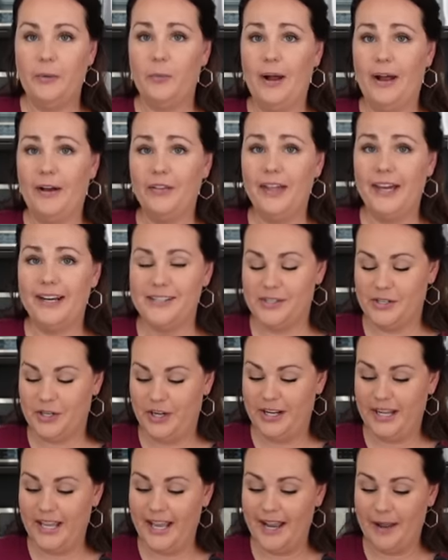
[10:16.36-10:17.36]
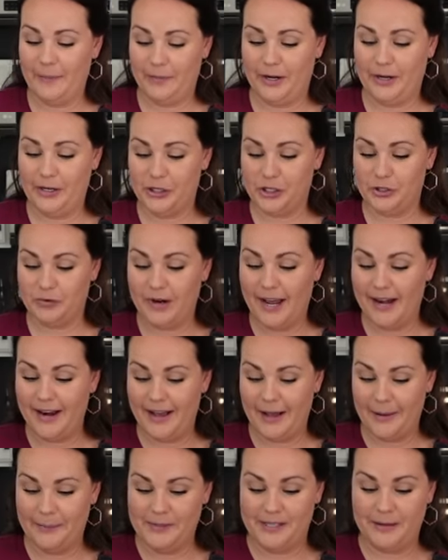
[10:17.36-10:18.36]
right, while that is cooking, I'm gonna shred
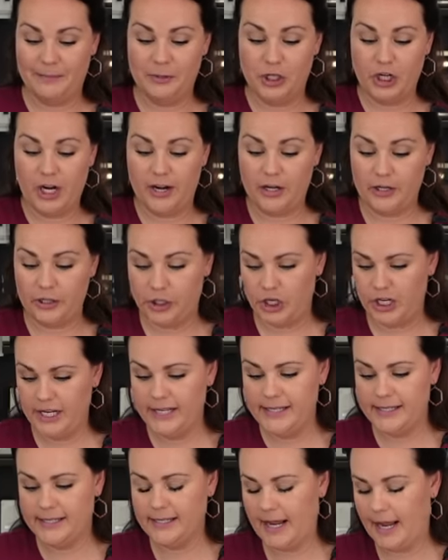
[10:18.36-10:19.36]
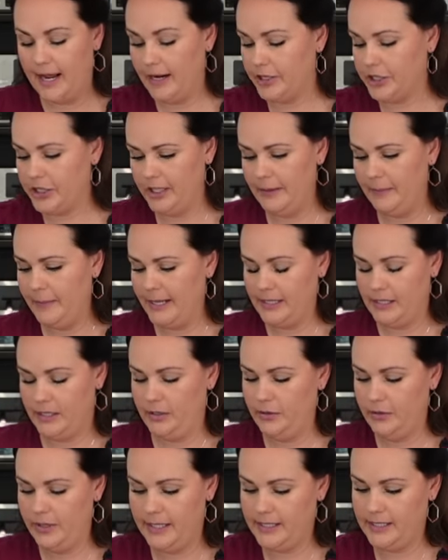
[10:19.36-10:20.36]
up some cheddar cheese. I actually meant
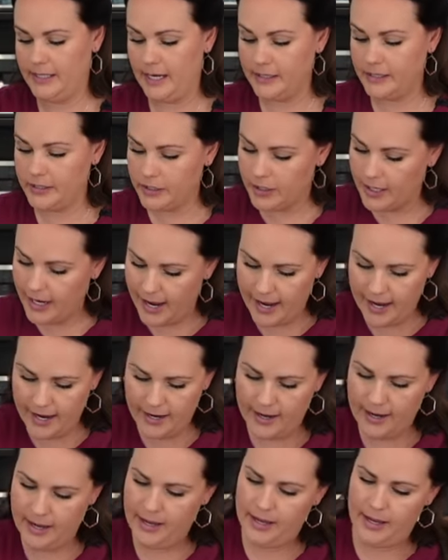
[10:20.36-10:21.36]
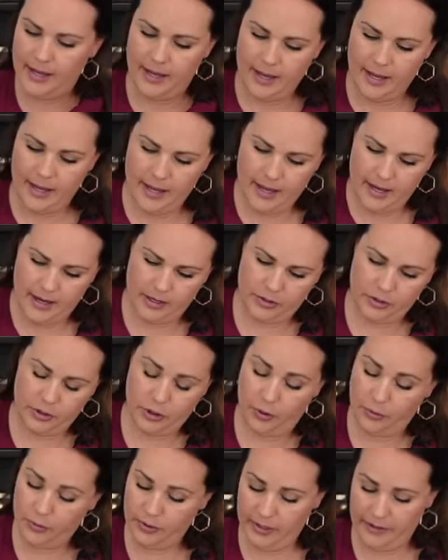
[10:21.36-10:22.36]
to do this yesterday, and
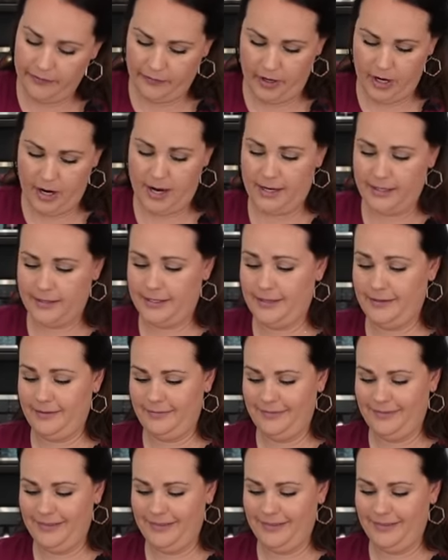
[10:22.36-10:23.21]
totally forgot.